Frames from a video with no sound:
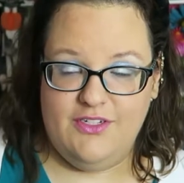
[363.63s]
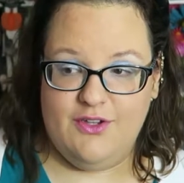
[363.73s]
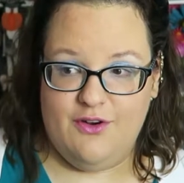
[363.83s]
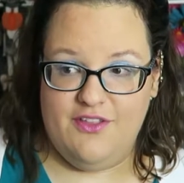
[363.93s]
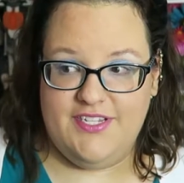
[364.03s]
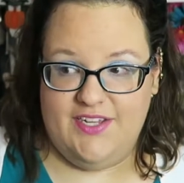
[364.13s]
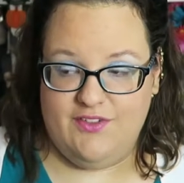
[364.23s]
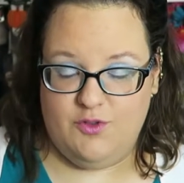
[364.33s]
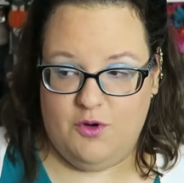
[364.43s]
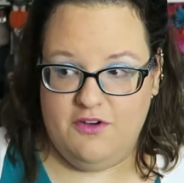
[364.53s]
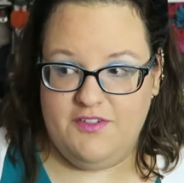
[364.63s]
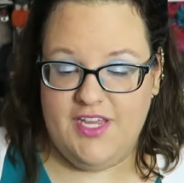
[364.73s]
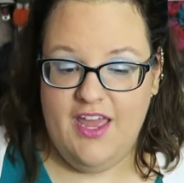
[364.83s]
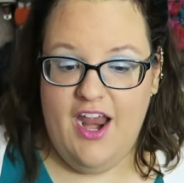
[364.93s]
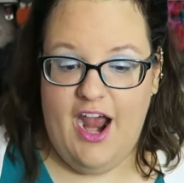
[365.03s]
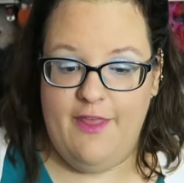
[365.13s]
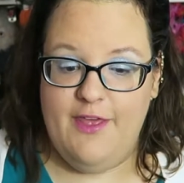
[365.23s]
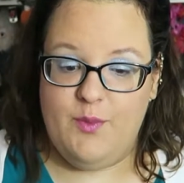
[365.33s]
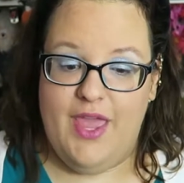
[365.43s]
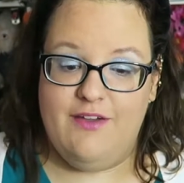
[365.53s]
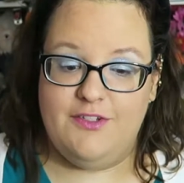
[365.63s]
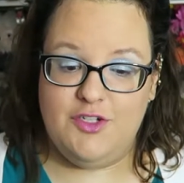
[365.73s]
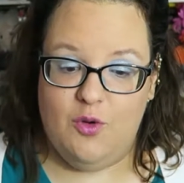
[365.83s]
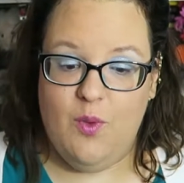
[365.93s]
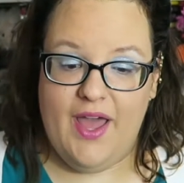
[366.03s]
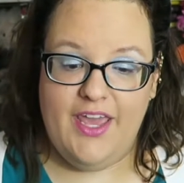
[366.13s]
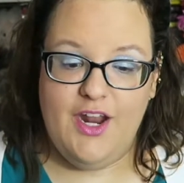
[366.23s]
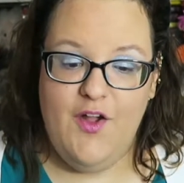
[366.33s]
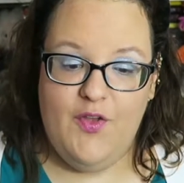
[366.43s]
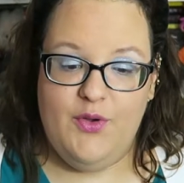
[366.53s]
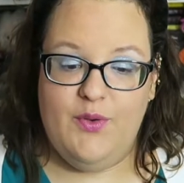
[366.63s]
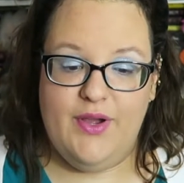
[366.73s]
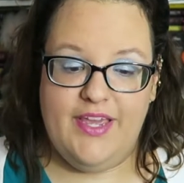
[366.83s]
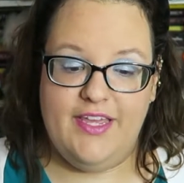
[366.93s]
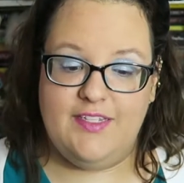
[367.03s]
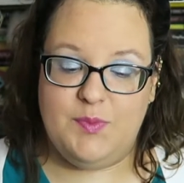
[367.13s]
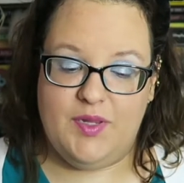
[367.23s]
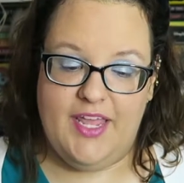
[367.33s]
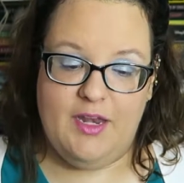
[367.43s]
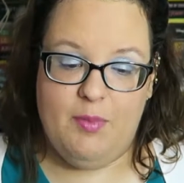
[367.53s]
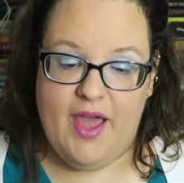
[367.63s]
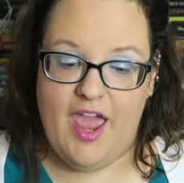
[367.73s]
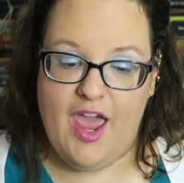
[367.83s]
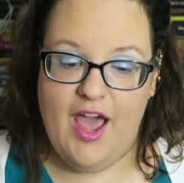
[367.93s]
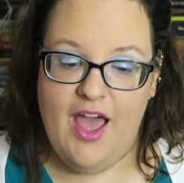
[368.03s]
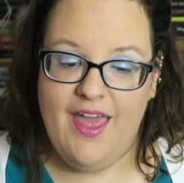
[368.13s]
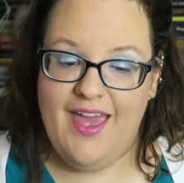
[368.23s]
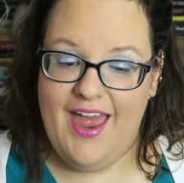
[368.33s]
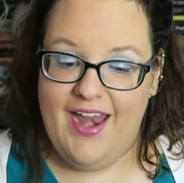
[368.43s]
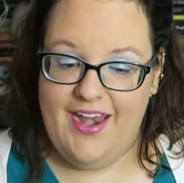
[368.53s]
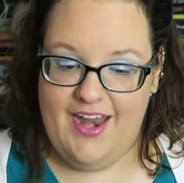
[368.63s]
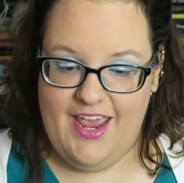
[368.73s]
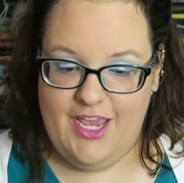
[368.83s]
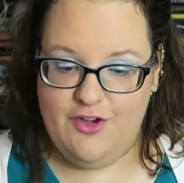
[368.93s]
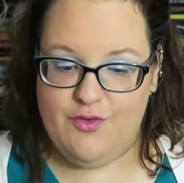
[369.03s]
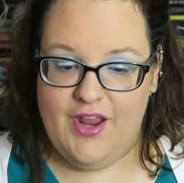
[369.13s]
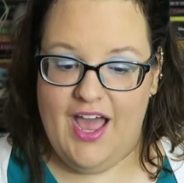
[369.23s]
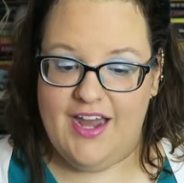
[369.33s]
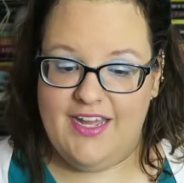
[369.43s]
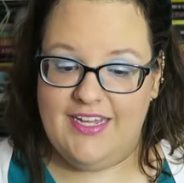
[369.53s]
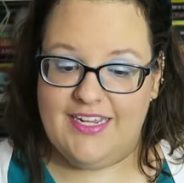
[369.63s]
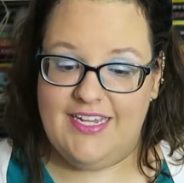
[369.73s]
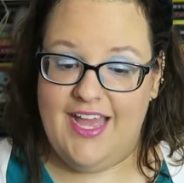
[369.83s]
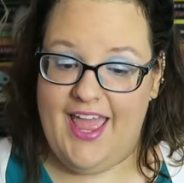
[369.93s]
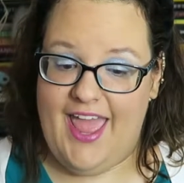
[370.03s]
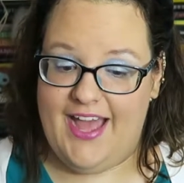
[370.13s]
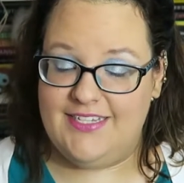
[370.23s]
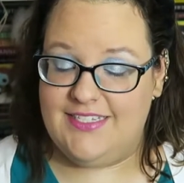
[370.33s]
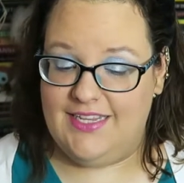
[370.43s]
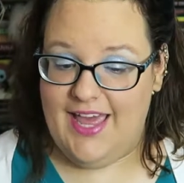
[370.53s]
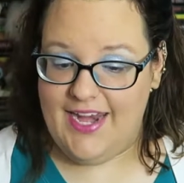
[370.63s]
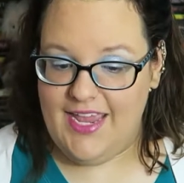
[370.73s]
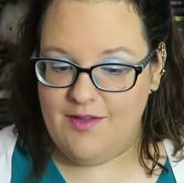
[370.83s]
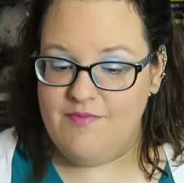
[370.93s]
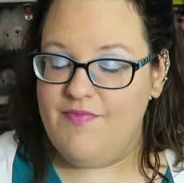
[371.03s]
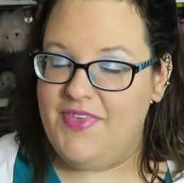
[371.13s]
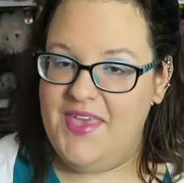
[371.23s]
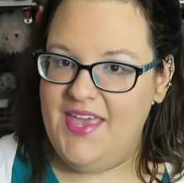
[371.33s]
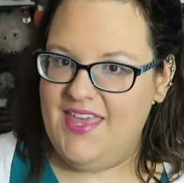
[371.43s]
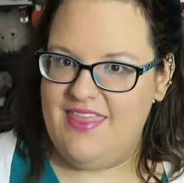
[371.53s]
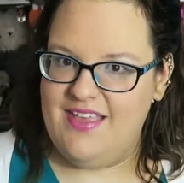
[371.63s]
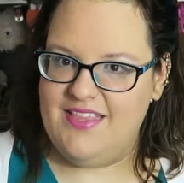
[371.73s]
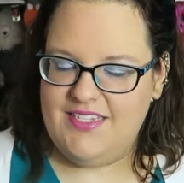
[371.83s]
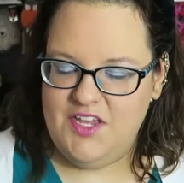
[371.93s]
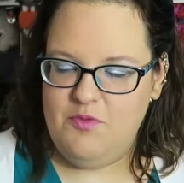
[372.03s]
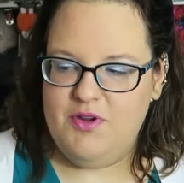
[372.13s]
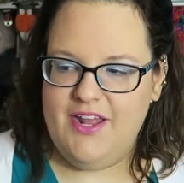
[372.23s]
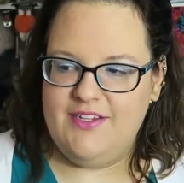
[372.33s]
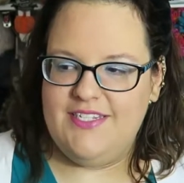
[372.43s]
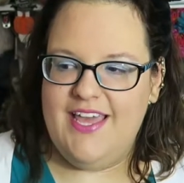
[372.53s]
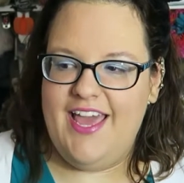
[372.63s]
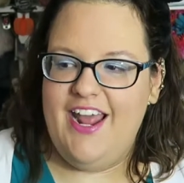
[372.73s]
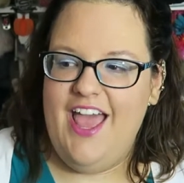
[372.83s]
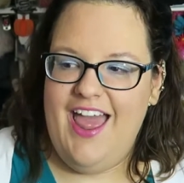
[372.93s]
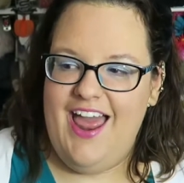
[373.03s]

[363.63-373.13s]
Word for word: So there are the Seven Dwarfs. And then we have Snow White, who is played by Adriana Caselotti. I think that's how you pronounce that.